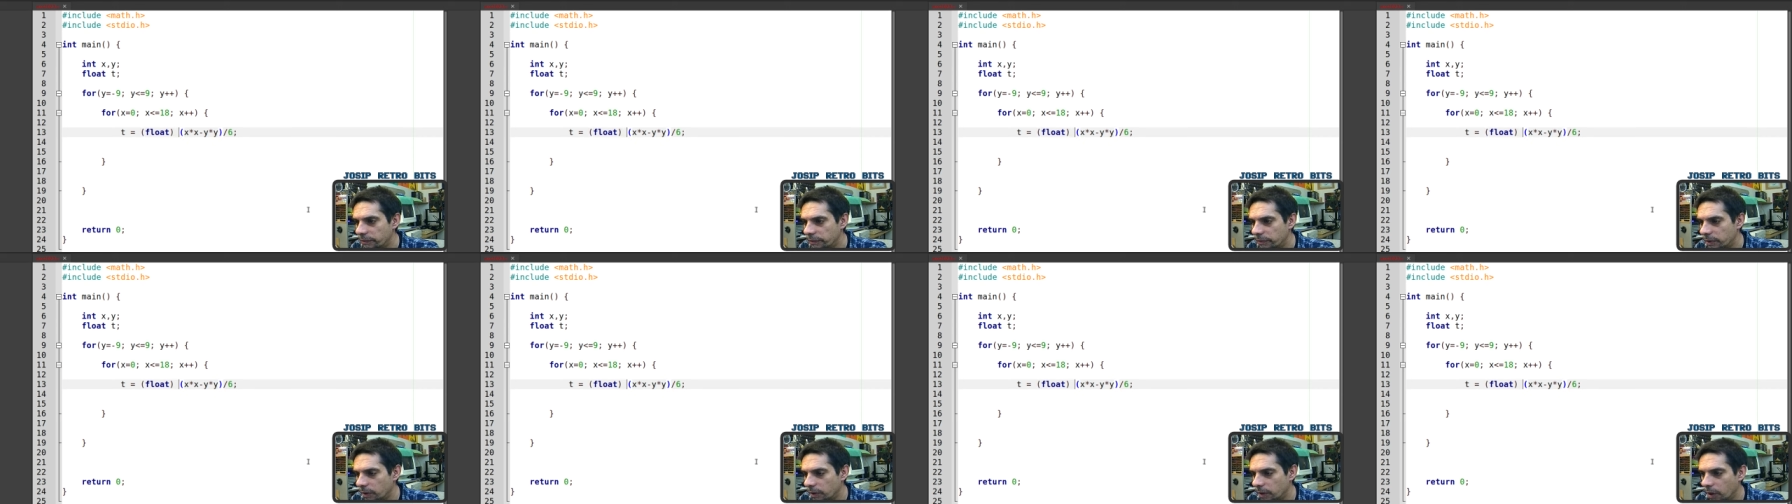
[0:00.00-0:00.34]

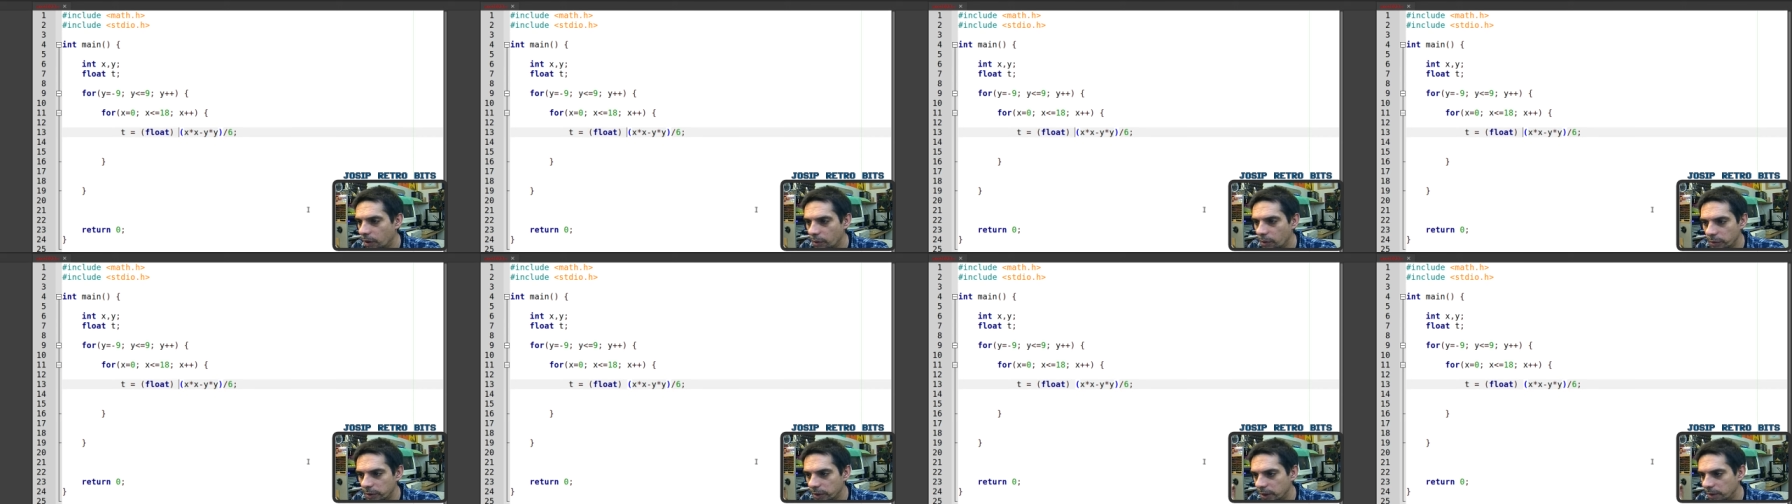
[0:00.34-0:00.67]

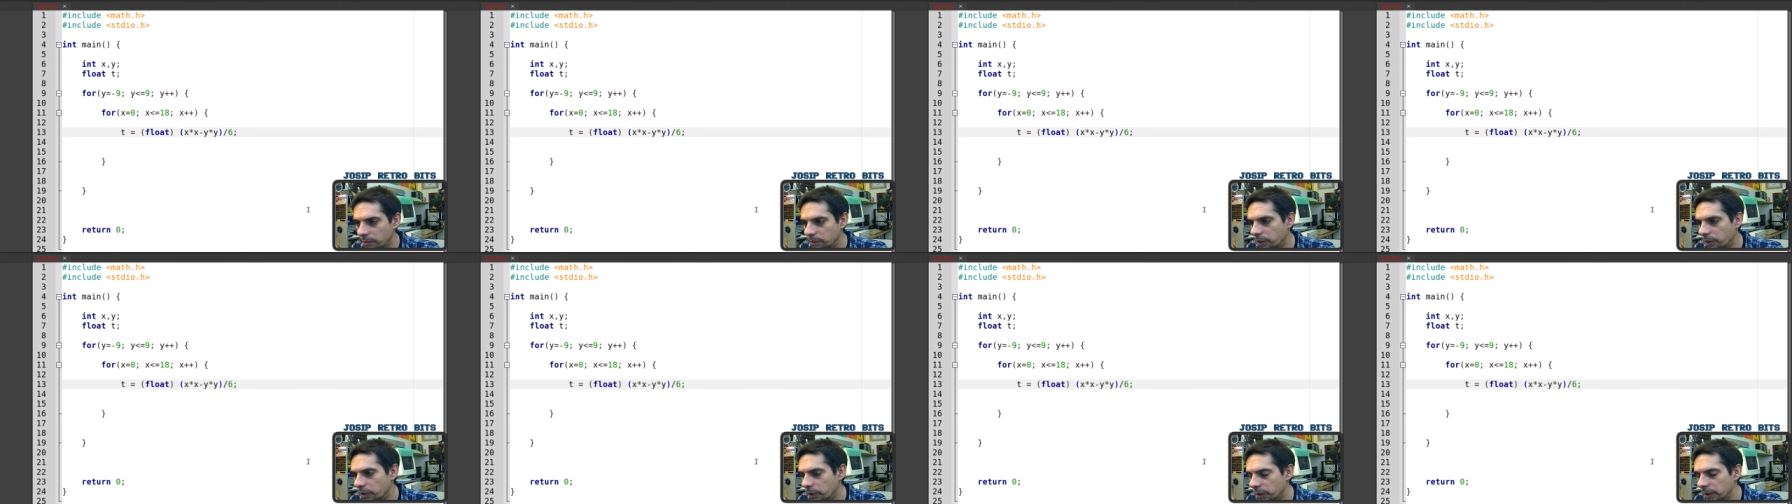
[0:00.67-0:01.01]
floating
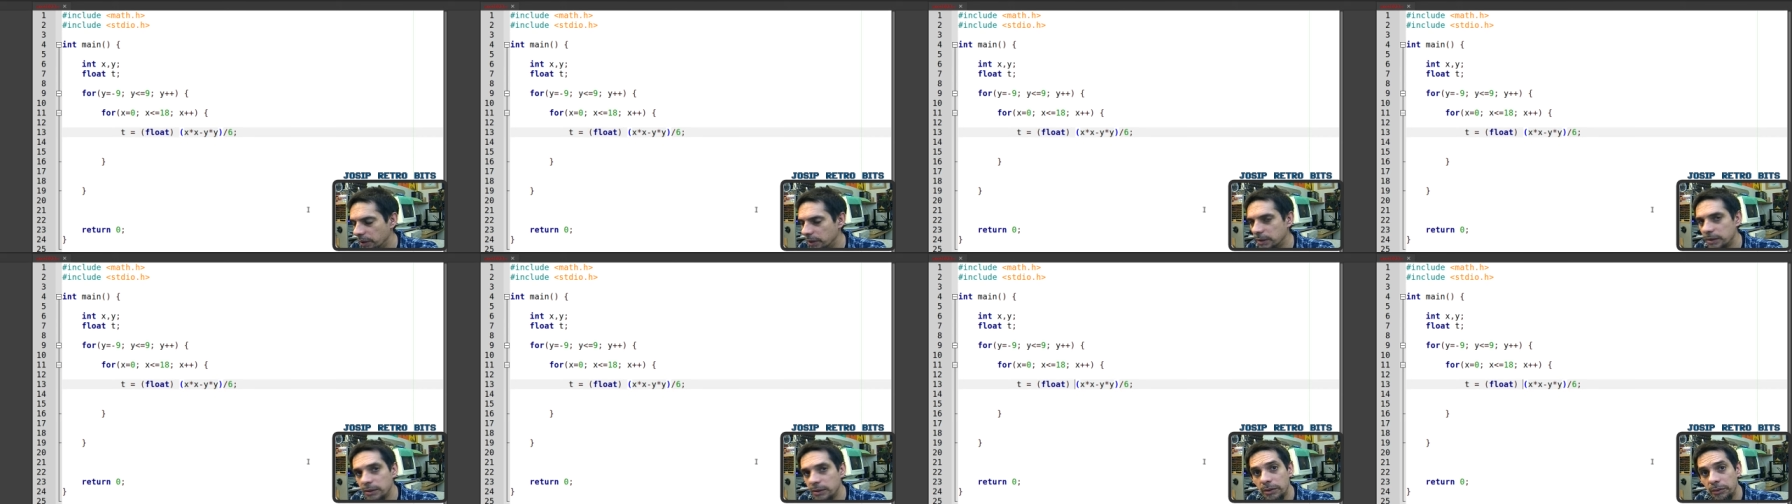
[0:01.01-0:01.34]
point
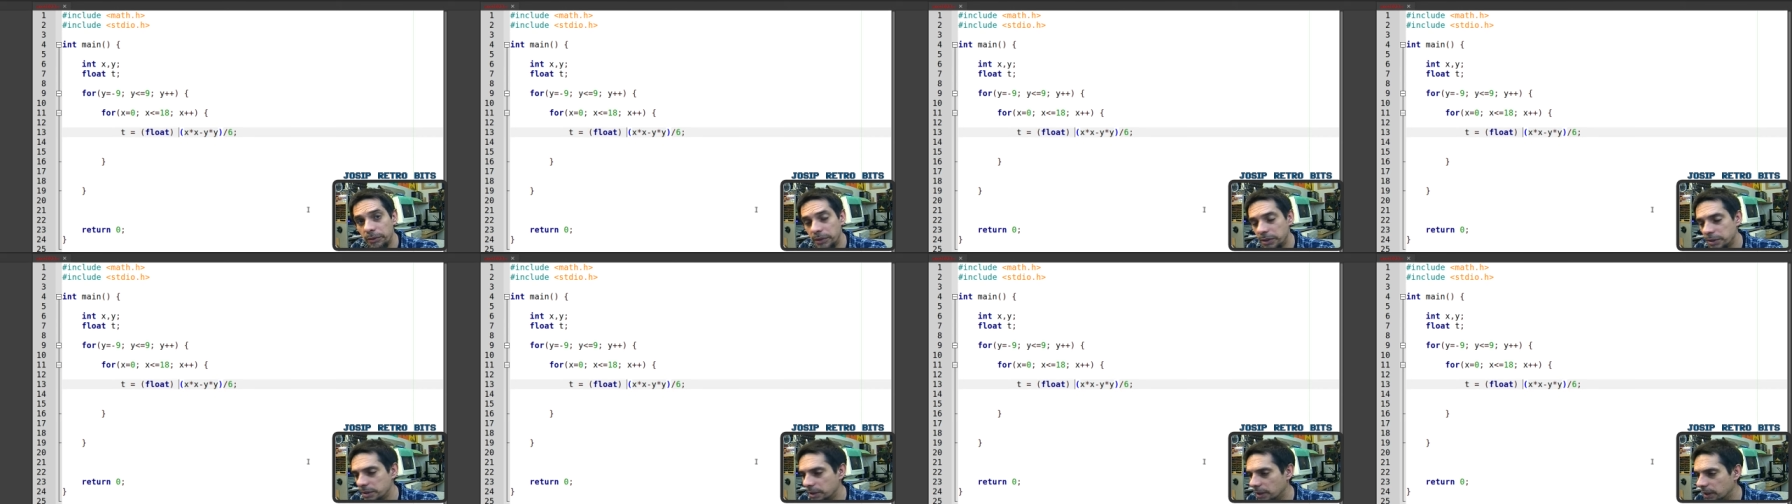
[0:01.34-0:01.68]

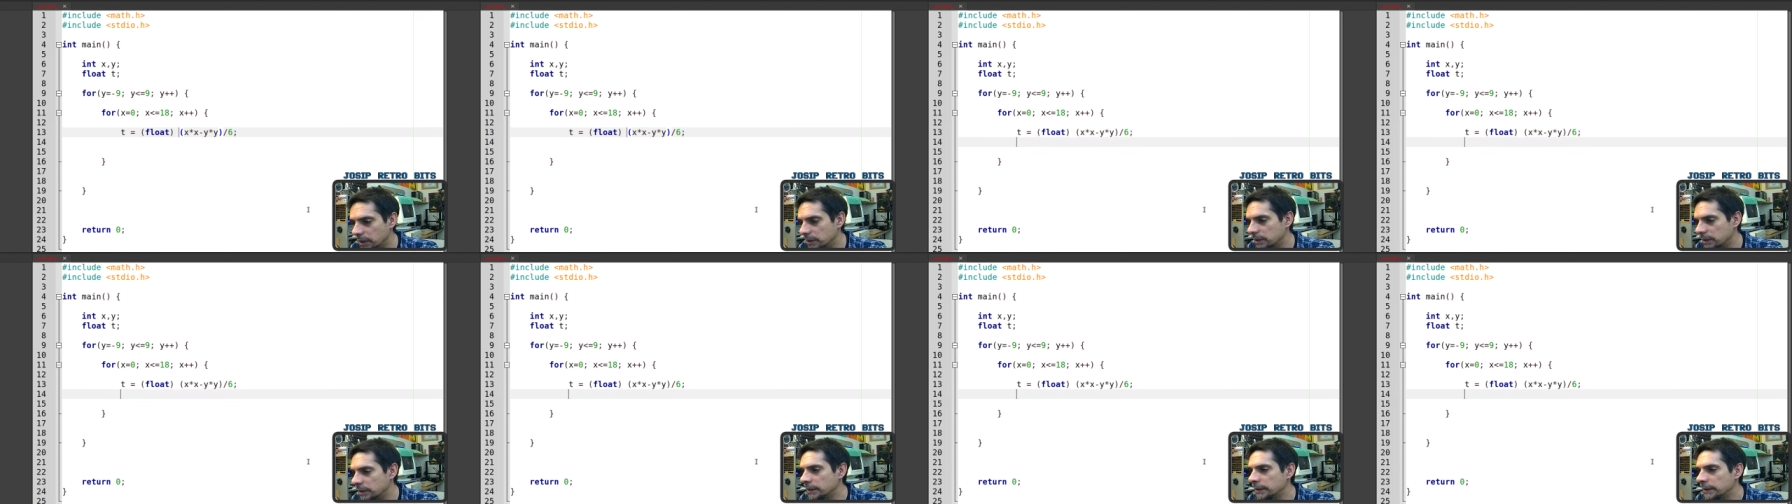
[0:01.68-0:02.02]

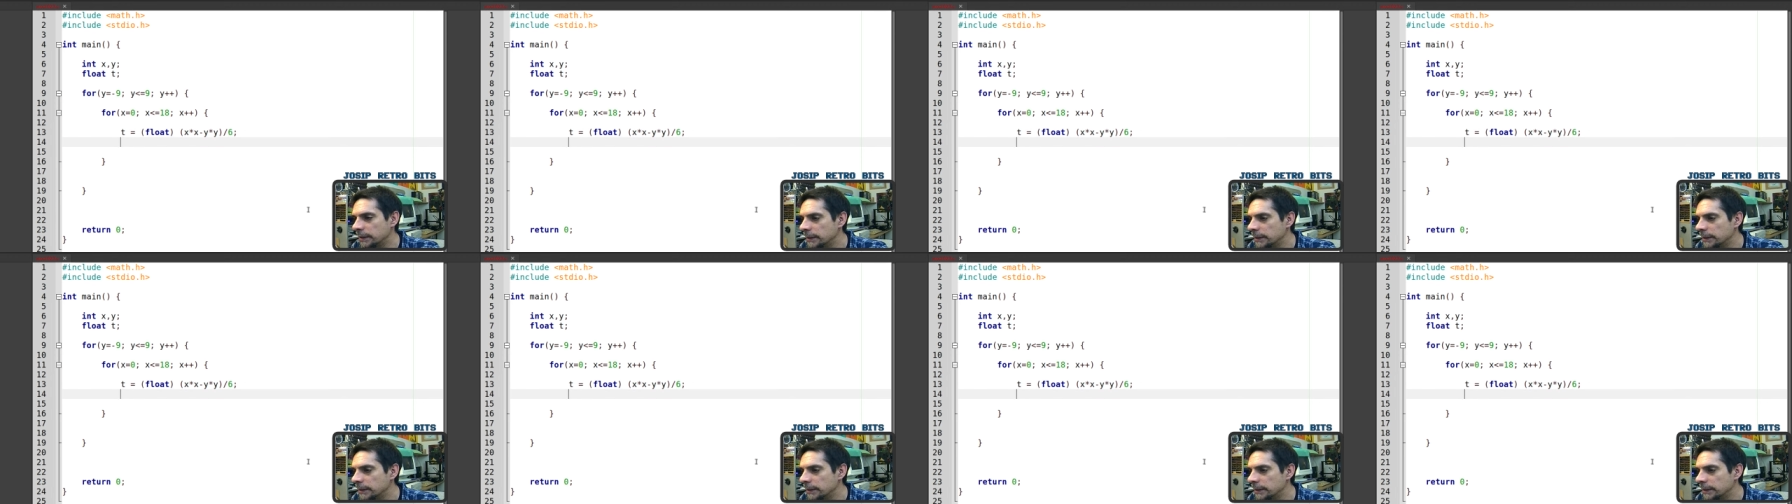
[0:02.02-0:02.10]
result.